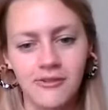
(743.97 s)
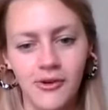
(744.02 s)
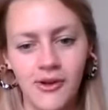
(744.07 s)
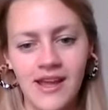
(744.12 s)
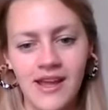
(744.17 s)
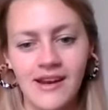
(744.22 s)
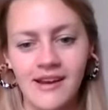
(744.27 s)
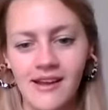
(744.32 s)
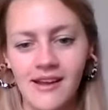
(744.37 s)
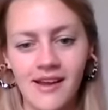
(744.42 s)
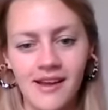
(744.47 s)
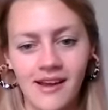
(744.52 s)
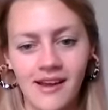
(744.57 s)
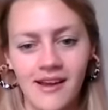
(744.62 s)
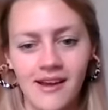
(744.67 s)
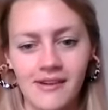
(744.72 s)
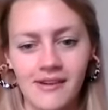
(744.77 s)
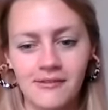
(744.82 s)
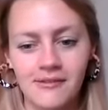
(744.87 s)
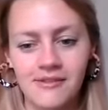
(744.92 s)
in like a
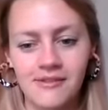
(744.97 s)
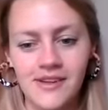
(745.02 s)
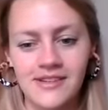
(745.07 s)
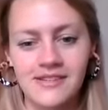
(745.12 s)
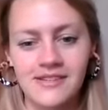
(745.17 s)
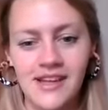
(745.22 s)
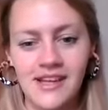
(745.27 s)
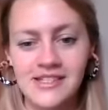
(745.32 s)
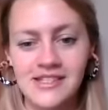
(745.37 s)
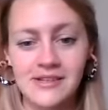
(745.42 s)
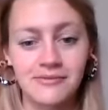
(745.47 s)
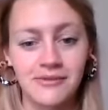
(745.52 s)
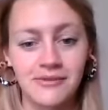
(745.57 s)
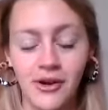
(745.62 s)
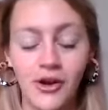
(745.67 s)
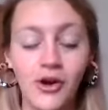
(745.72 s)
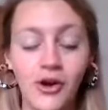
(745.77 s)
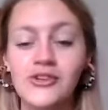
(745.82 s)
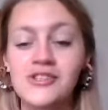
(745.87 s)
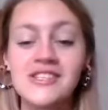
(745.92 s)
kind of a
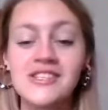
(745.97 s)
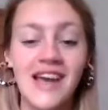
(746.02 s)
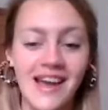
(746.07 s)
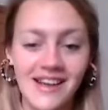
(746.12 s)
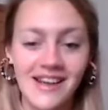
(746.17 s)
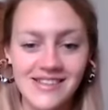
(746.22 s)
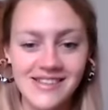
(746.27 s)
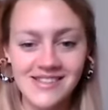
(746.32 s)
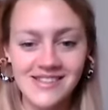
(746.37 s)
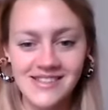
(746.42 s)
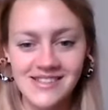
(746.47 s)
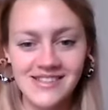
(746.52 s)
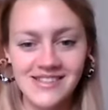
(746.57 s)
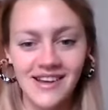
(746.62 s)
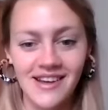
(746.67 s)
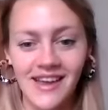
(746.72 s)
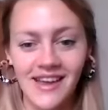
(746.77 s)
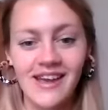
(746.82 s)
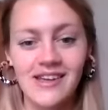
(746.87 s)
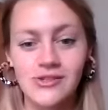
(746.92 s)
different context,
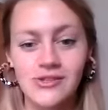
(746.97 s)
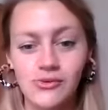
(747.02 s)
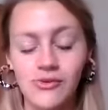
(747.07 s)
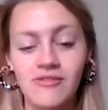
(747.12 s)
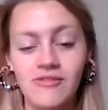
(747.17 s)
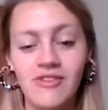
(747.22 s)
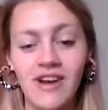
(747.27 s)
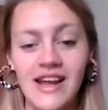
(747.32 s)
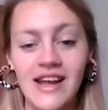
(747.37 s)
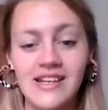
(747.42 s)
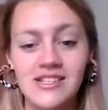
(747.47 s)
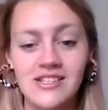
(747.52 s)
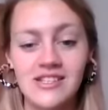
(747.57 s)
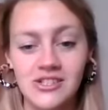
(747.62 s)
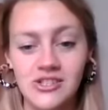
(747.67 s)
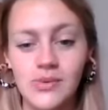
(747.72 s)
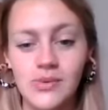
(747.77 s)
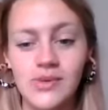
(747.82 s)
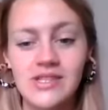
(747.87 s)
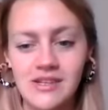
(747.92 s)
I guess, or in
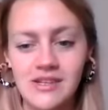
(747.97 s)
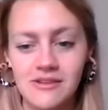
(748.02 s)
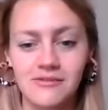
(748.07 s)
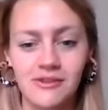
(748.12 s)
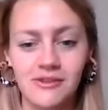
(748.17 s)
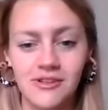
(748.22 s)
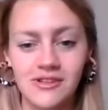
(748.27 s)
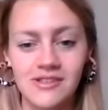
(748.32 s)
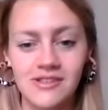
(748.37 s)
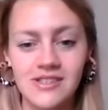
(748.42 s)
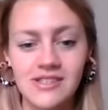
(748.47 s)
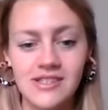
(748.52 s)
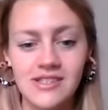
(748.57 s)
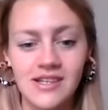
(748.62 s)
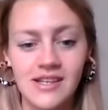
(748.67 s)
relation to a different